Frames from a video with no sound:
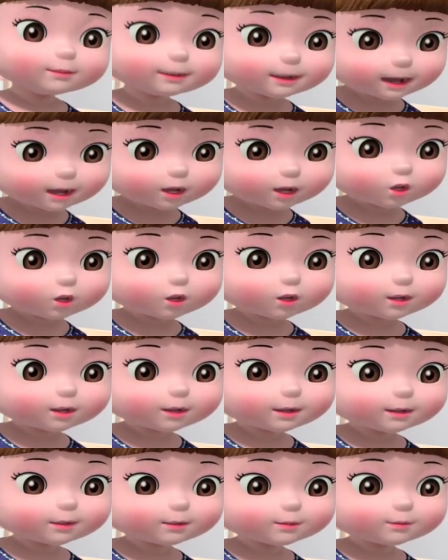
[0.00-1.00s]
Know
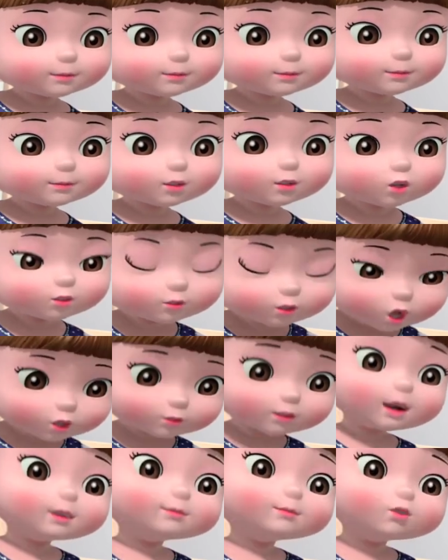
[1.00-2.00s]
what? I'm
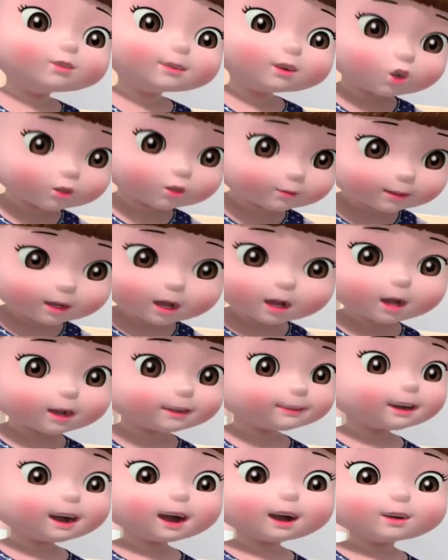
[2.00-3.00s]
not that afraid of the
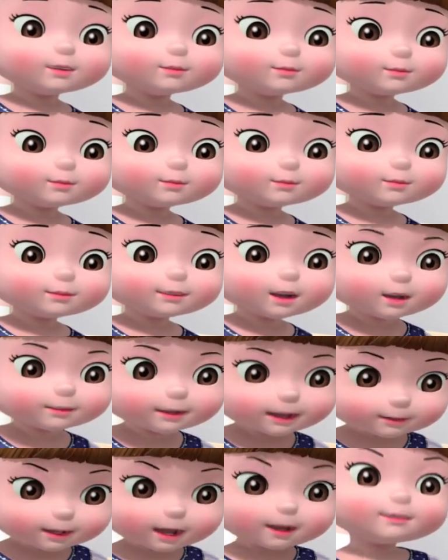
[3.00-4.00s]
dark now,
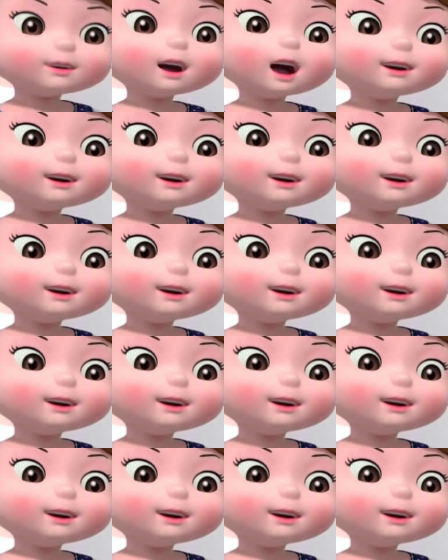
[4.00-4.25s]
or of the